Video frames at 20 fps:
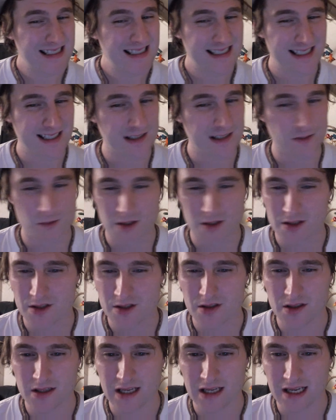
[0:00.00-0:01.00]
and
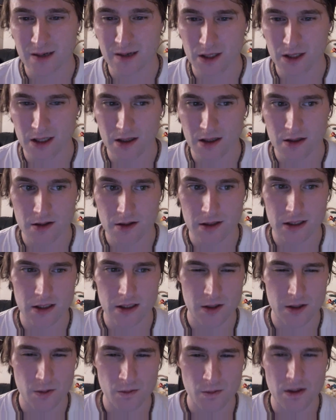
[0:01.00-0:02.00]
Rich couldn't hang with it.
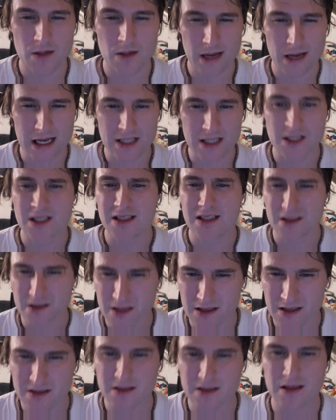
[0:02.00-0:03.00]
The rematch in
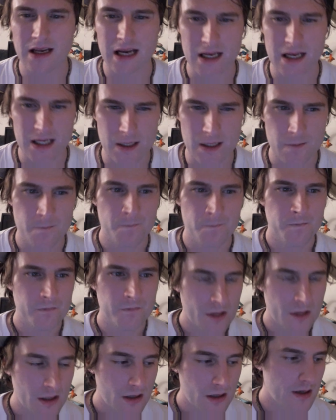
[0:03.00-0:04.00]
Cincinnati.
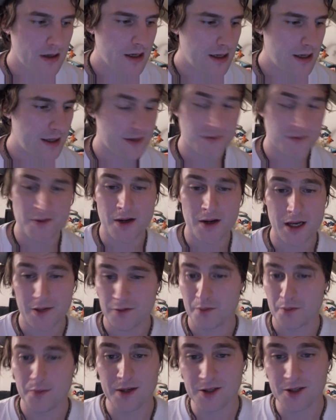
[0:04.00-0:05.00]
It's funny,
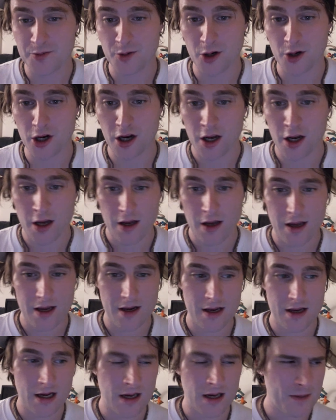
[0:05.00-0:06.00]
I'm from Pittsburgh,
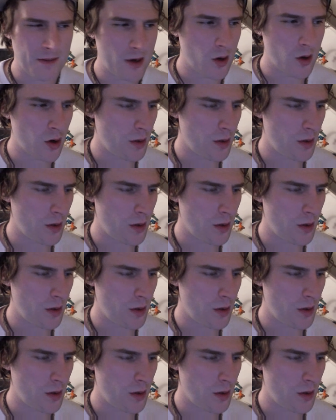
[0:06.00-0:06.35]
and Mike